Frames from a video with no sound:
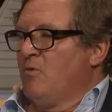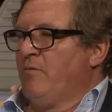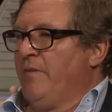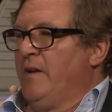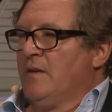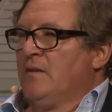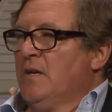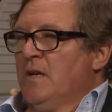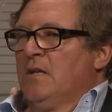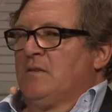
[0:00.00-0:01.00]
movie. And
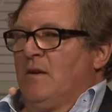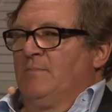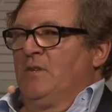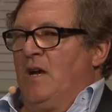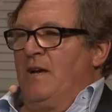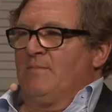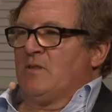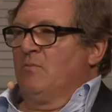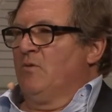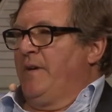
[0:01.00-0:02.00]
sometimes
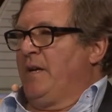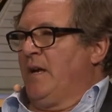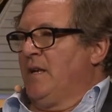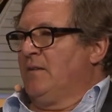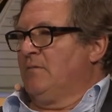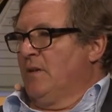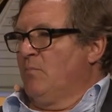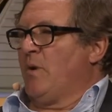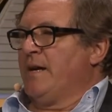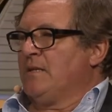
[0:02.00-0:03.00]
the movie can
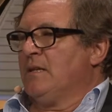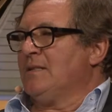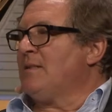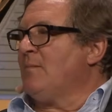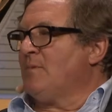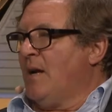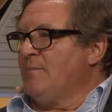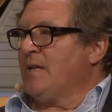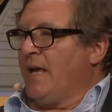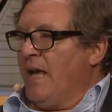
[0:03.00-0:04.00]
embrace it and
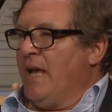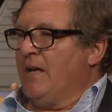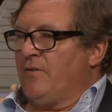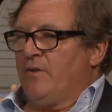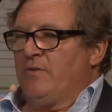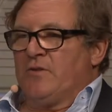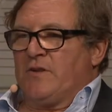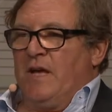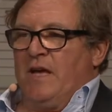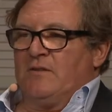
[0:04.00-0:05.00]
sometimes it can't. You
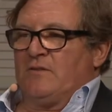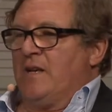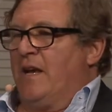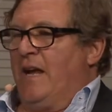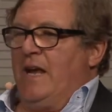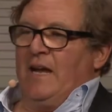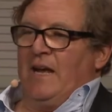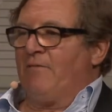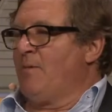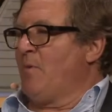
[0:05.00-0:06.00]
just can't say, hey,
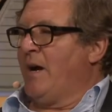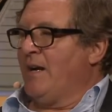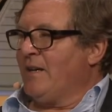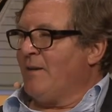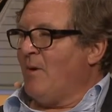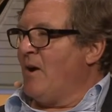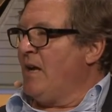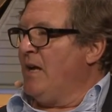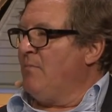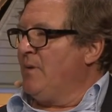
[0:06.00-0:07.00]
every brand come on
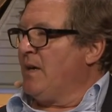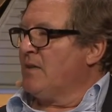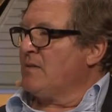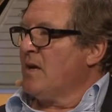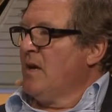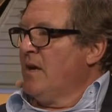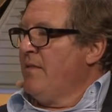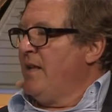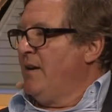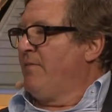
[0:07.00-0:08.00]
in because
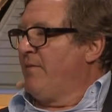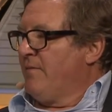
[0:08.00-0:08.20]
then it,